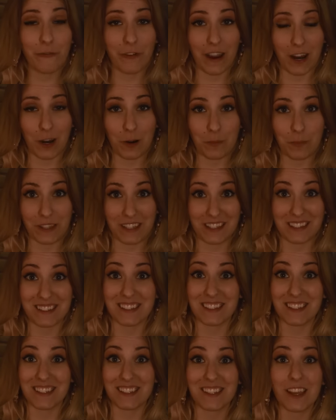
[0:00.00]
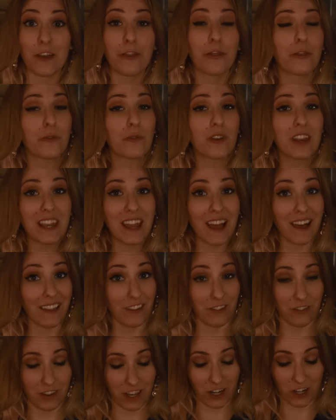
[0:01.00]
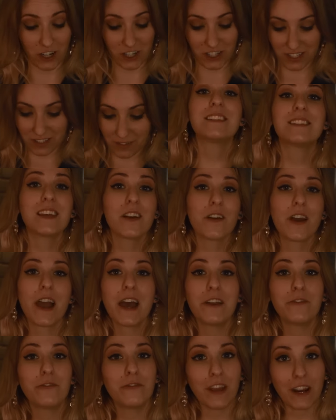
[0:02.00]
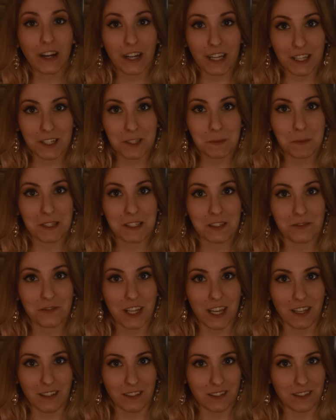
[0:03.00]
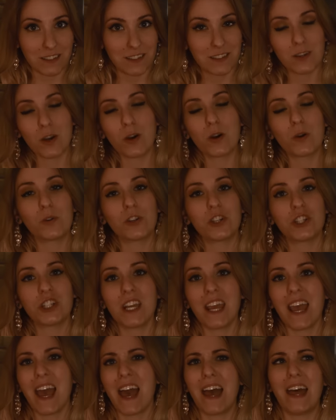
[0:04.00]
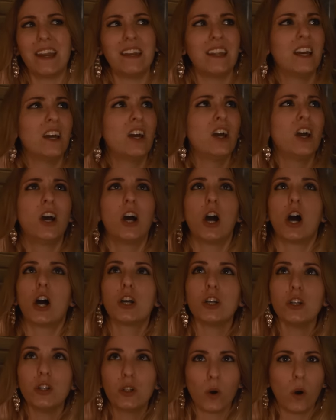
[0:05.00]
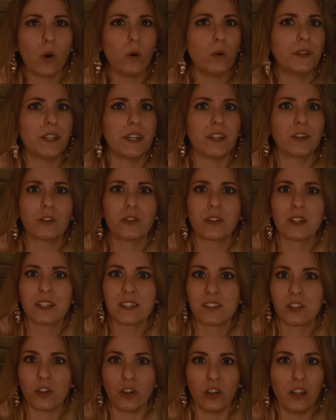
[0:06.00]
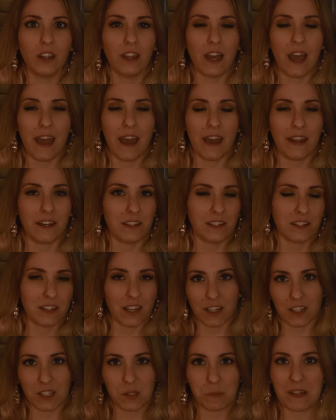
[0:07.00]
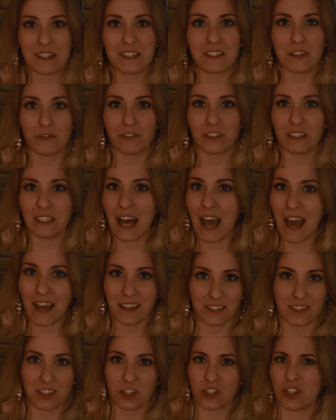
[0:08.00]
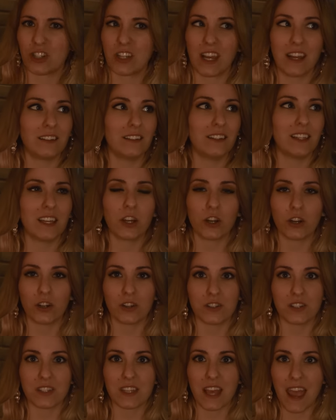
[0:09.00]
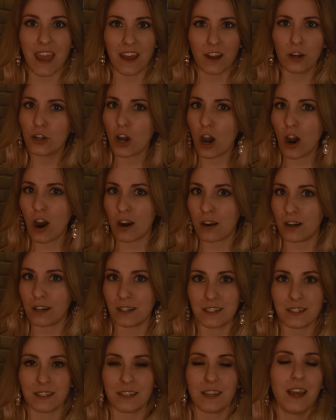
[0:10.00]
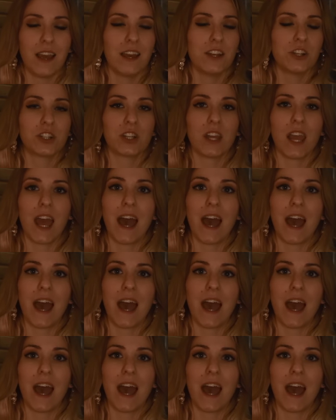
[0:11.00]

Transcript: fireplaces, three elevators. Sarah had very expensive taste, so she had gold and crystal and expensive glass, chandeliers and art she